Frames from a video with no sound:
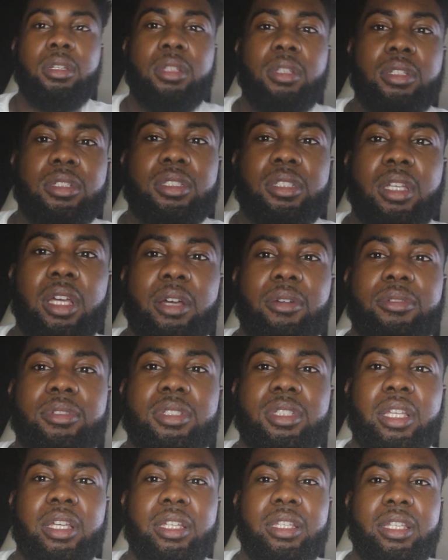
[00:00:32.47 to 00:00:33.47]
you know, so I
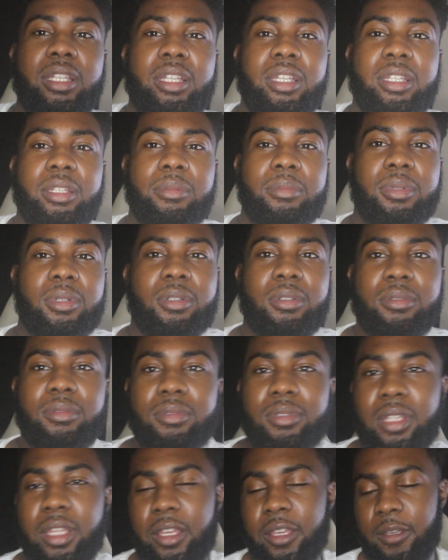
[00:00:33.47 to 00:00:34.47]
was like, dang, bro.
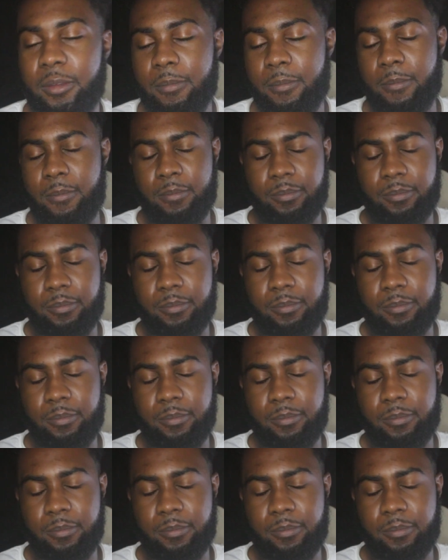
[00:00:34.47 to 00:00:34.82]
I